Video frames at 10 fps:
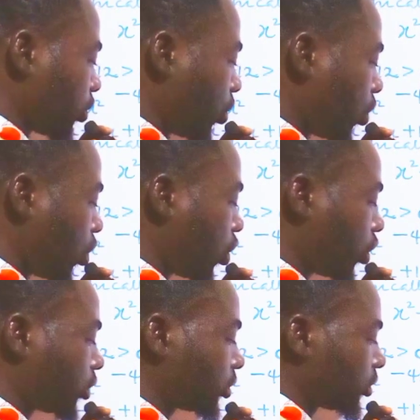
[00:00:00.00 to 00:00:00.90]

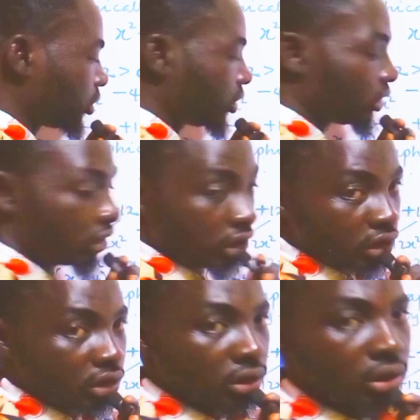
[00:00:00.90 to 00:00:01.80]
or
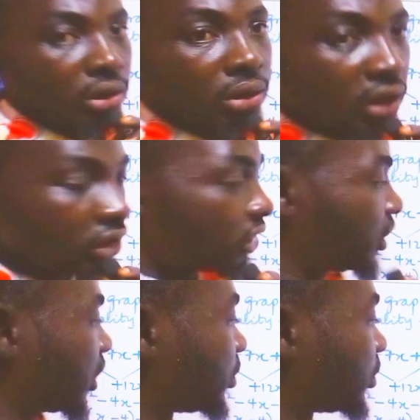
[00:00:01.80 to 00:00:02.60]
this. That is the